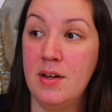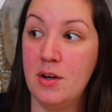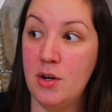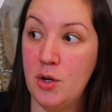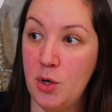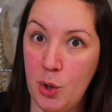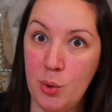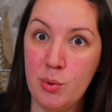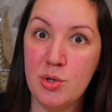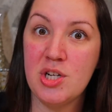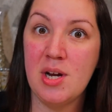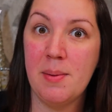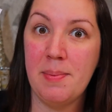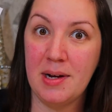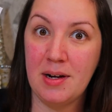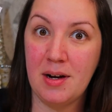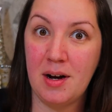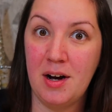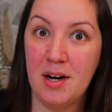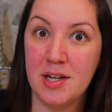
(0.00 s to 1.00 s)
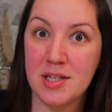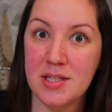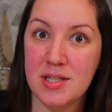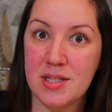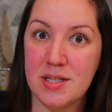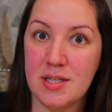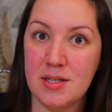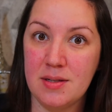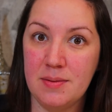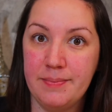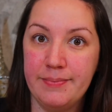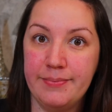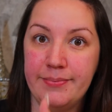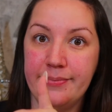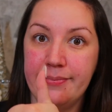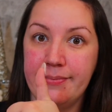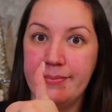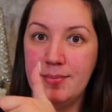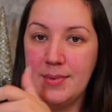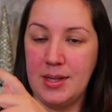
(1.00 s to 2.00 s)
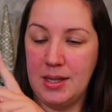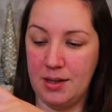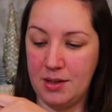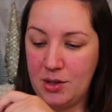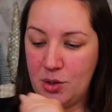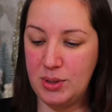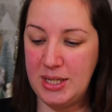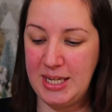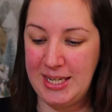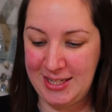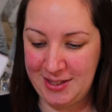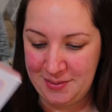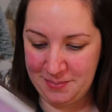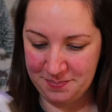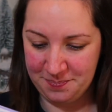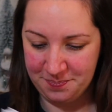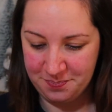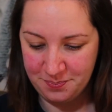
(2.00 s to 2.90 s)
no shipping costs. Go get it.